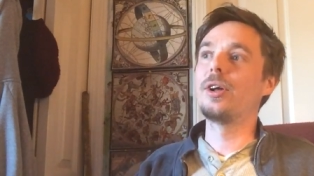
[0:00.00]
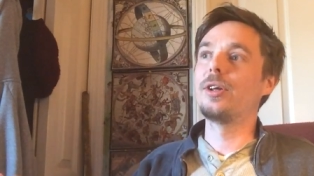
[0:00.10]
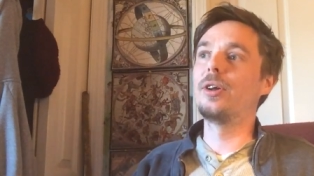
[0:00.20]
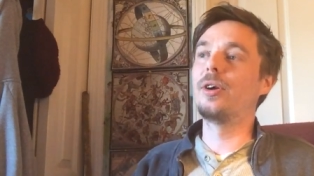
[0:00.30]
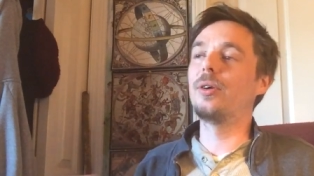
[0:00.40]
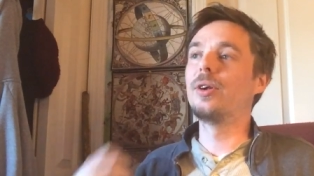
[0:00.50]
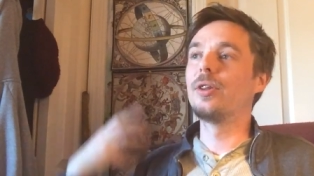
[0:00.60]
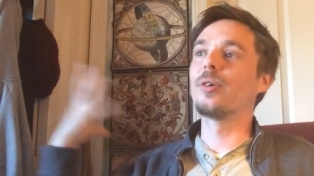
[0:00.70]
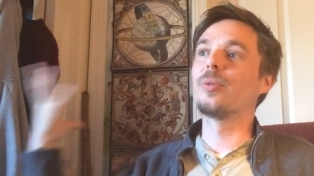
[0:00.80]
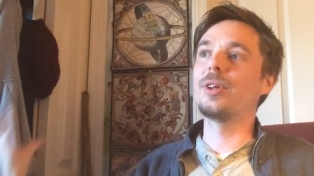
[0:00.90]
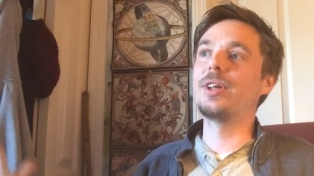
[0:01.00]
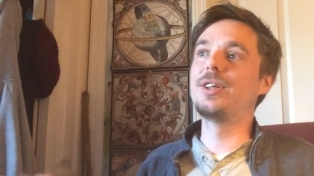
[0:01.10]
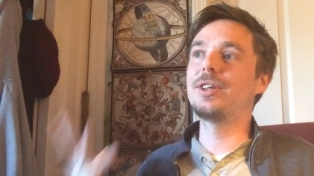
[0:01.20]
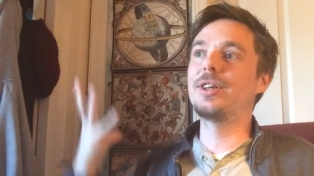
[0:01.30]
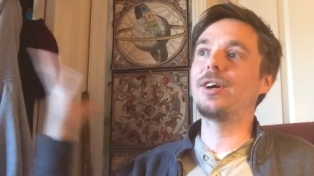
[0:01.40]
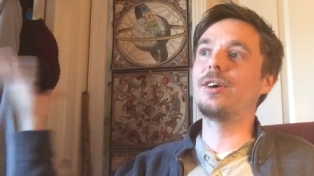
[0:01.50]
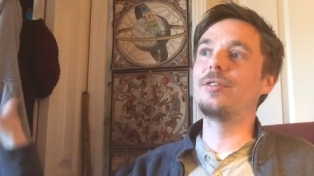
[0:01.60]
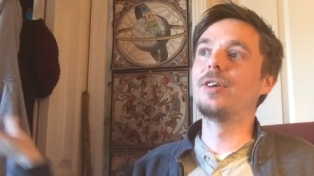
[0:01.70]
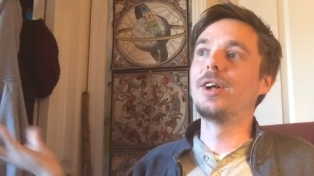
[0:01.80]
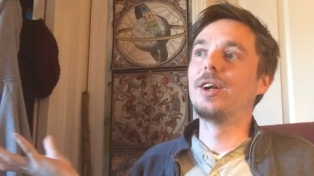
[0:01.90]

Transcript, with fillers: you know the religion of